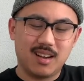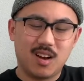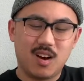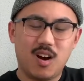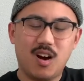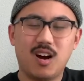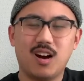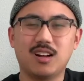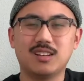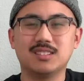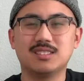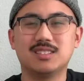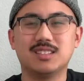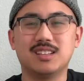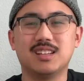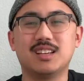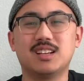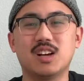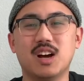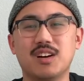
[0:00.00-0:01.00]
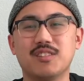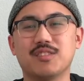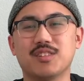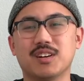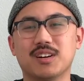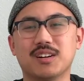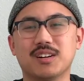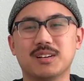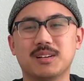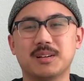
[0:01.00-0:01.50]
onto the
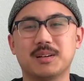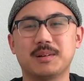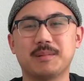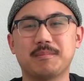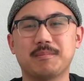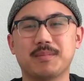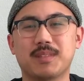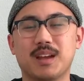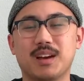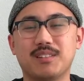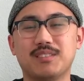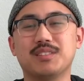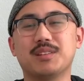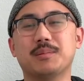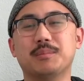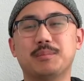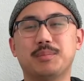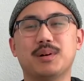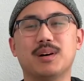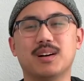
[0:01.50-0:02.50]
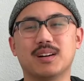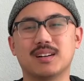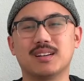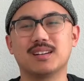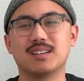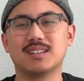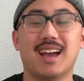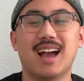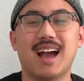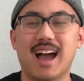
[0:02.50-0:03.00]
cover of the book.
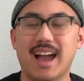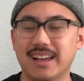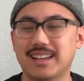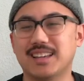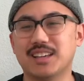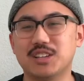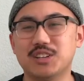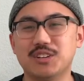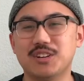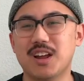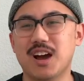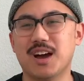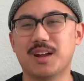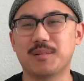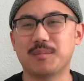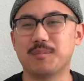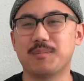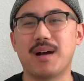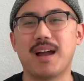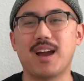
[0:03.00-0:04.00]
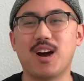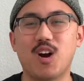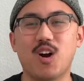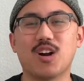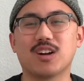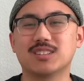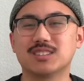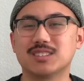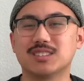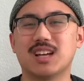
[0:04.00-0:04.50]
I kid you not, my
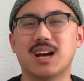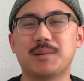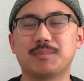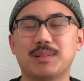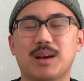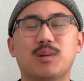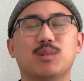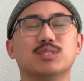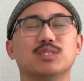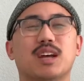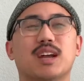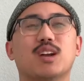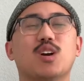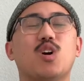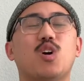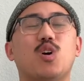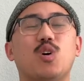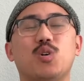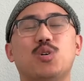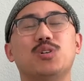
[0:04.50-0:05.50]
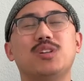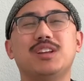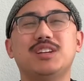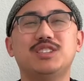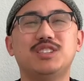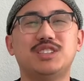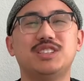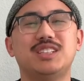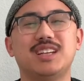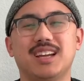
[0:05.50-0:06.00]
heart stopped. I was like, holy
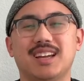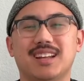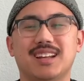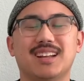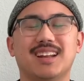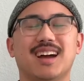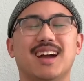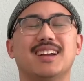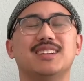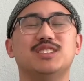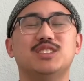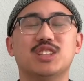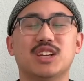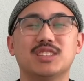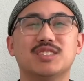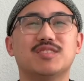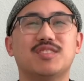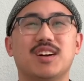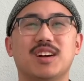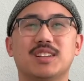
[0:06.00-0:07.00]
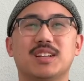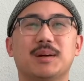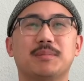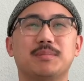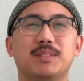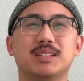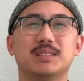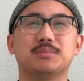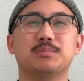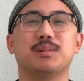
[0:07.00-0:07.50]
shit, I just fucked up
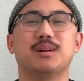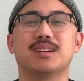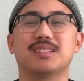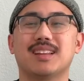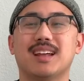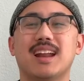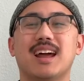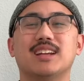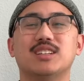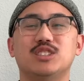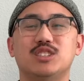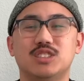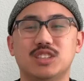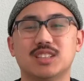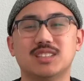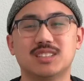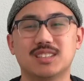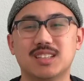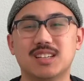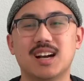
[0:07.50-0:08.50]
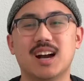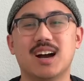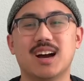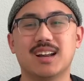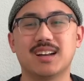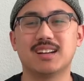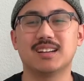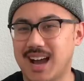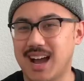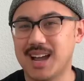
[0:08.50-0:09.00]
this book that I just
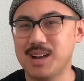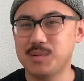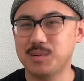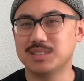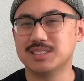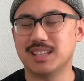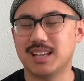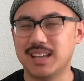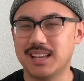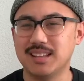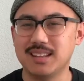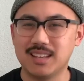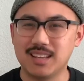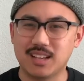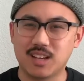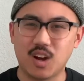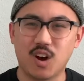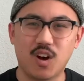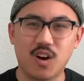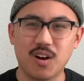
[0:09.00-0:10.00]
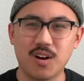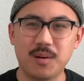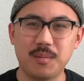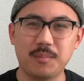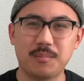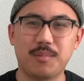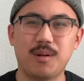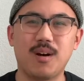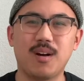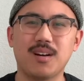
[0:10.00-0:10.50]
got. I was in the
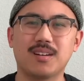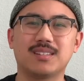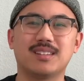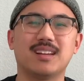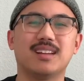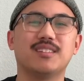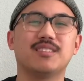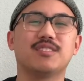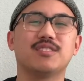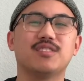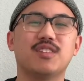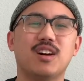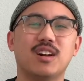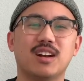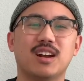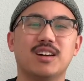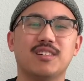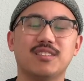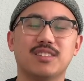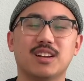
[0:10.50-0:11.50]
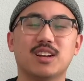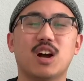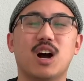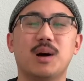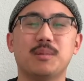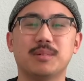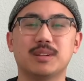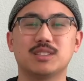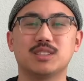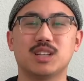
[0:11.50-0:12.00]
car, parked in front of the
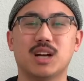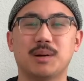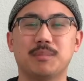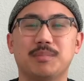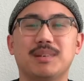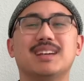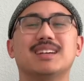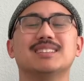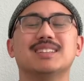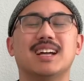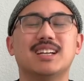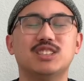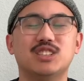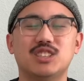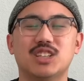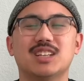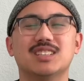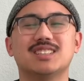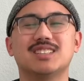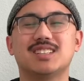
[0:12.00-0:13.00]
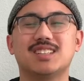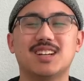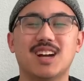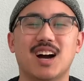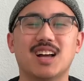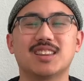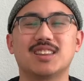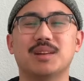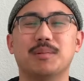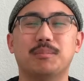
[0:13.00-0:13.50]
comic shop because I just
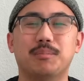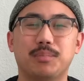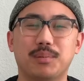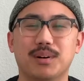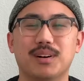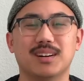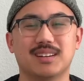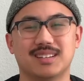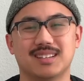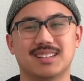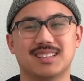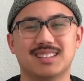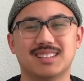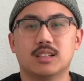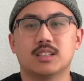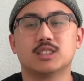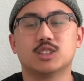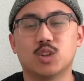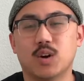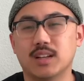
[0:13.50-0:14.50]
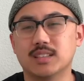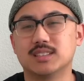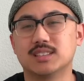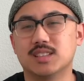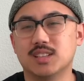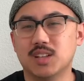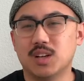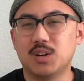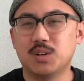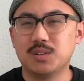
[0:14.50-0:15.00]
got the book. So I
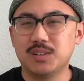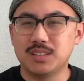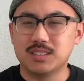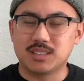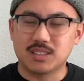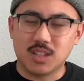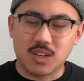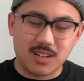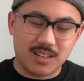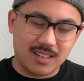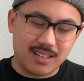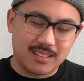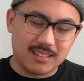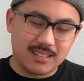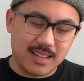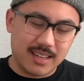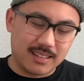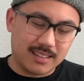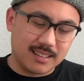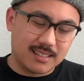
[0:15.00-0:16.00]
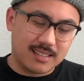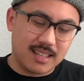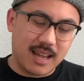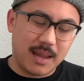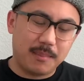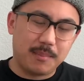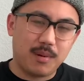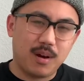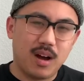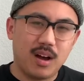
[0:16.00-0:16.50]
slowly started to take the
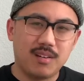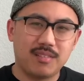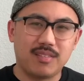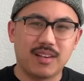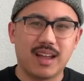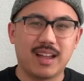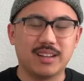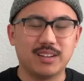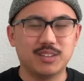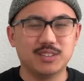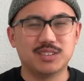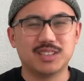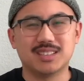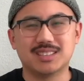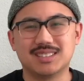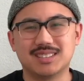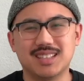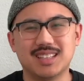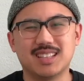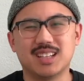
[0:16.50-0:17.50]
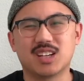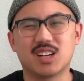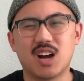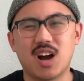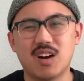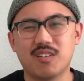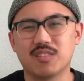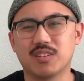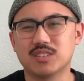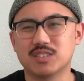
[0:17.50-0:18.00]
tape off and you just see the
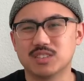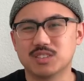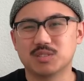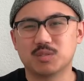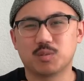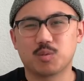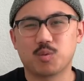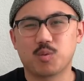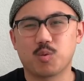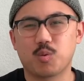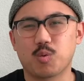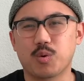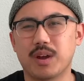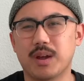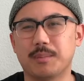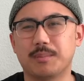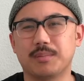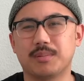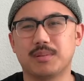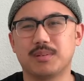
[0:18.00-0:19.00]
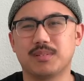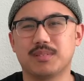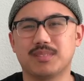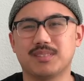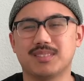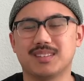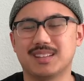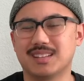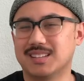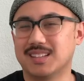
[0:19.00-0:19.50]
cover just rip.
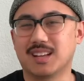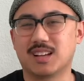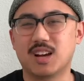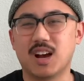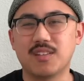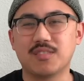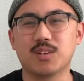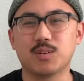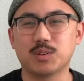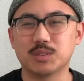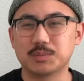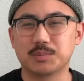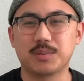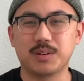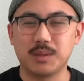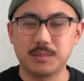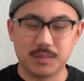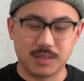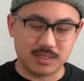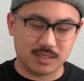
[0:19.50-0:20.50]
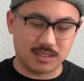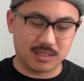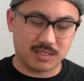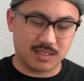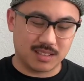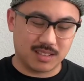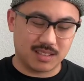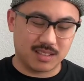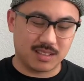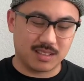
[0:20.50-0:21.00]
The cover was pretty much
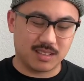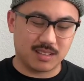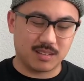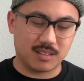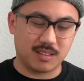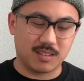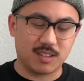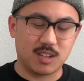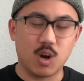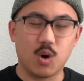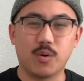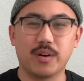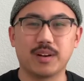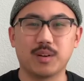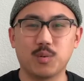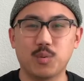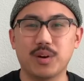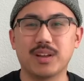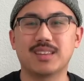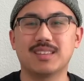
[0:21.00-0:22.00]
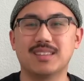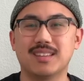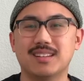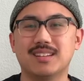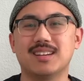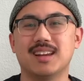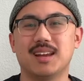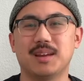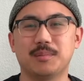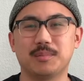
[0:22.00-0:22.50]
going with the
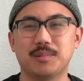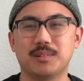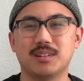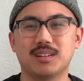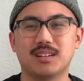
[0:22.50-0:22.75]
tape.